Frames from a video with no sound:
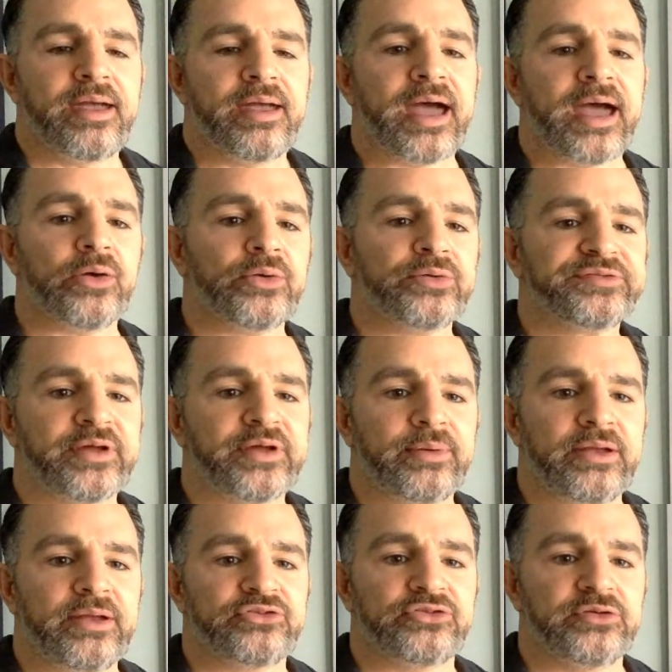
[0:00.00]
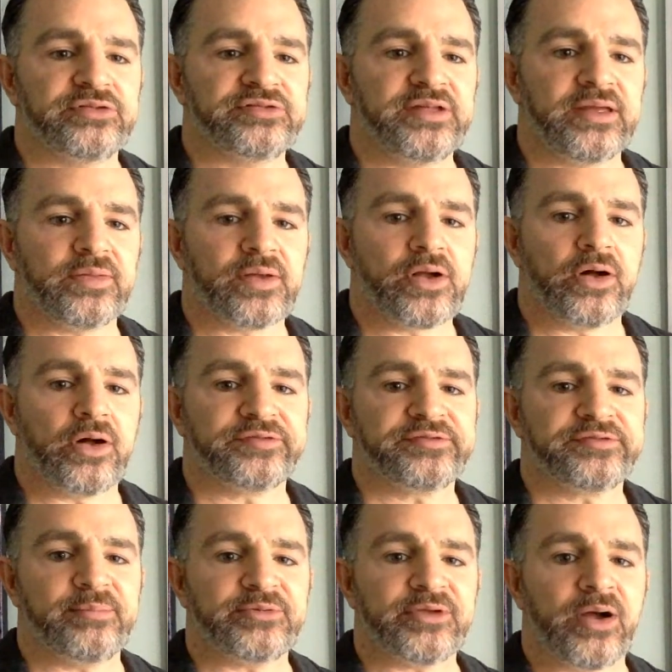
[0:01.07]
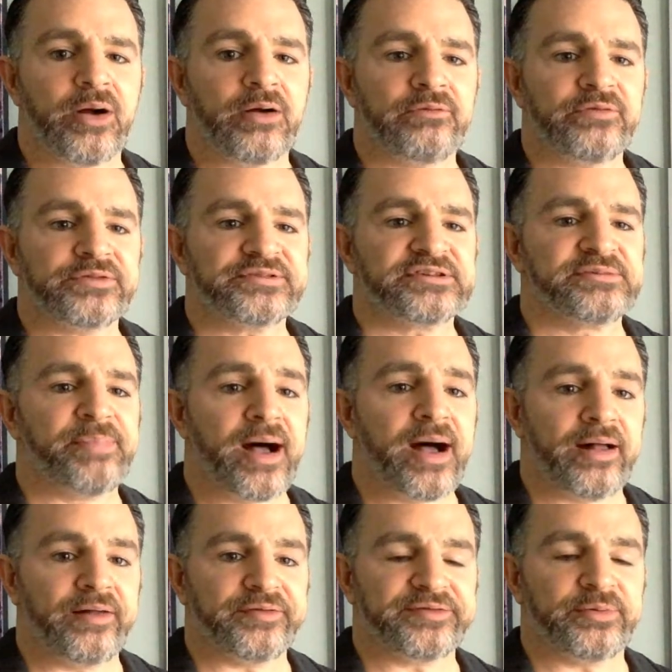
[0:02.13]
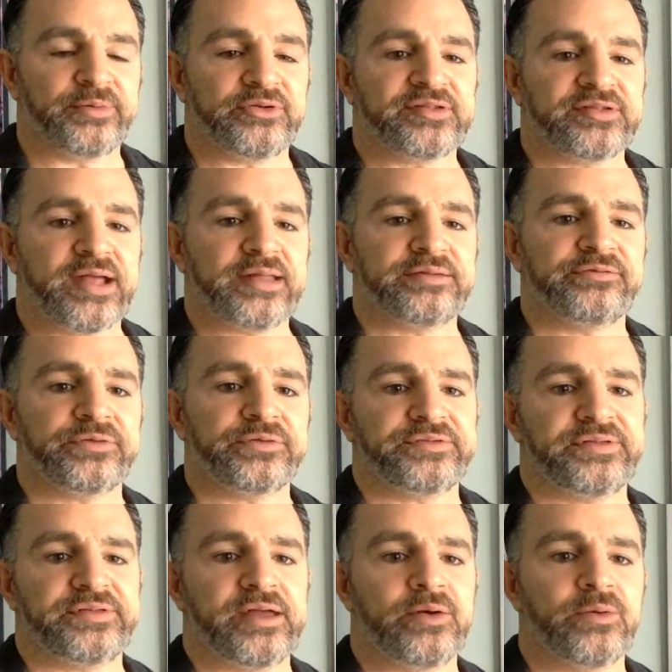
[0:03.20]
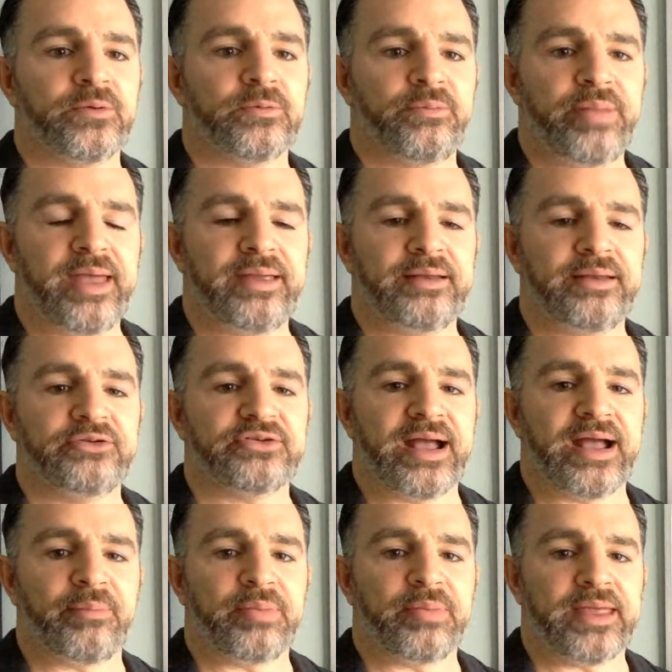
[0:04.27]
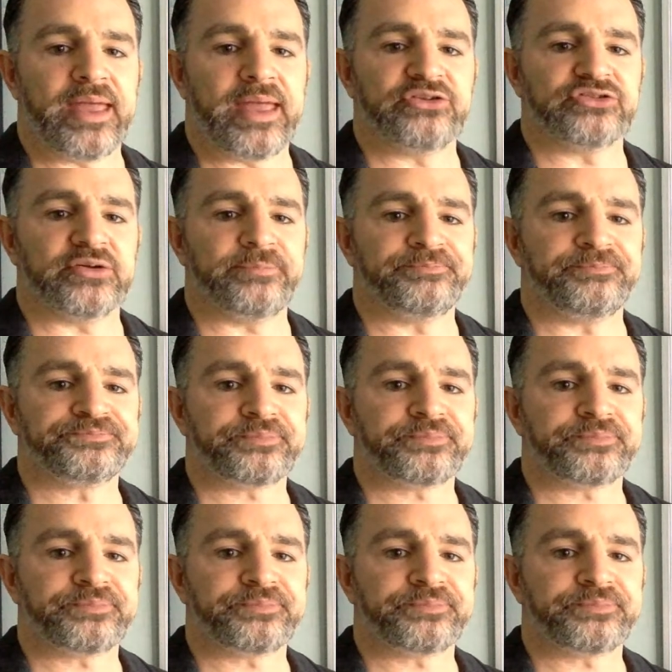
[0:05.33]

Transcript: and also introducing the concept of SPAs, which stands for Single Page Application.